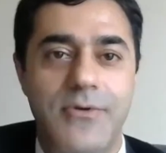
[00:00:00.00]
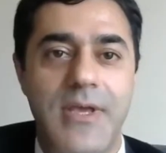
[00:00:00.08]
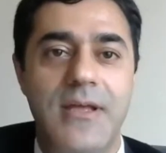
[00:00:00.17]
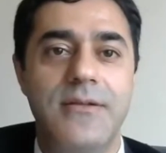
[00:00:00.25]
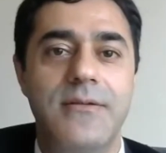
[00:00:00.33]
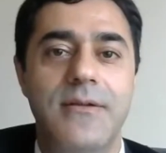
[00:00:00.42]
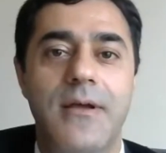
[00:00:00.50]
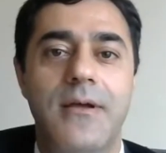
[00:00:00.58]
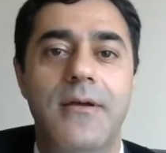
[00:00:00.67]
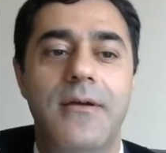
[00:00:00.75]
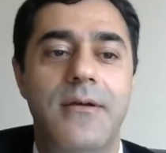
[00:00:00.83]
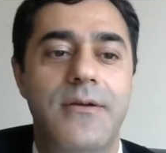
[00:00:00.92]
can
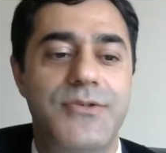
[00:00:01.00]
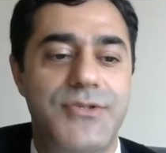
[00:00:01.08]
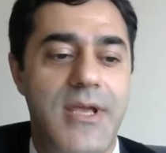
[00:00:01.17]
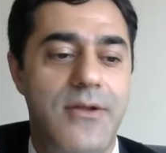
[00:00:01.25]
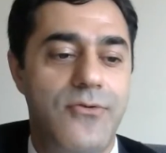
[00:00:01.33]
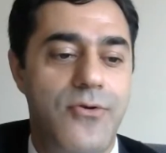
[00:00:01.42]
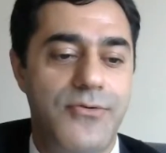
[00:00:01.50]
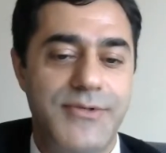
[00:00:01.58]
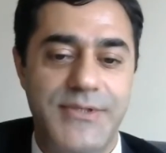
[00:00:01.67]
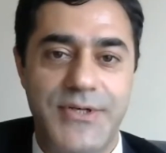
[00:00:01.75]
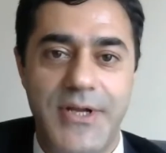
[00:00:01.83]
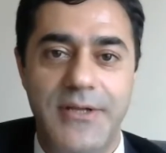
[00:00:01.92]
share your
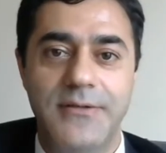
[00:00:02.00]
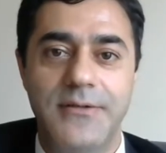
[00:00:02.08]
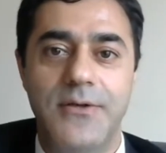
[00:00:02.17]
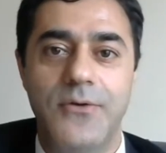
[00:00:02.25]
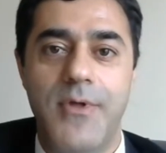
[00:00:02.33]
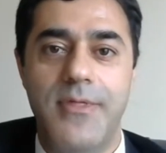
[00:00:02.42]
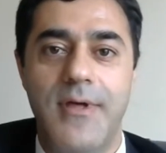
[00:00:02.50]
screen with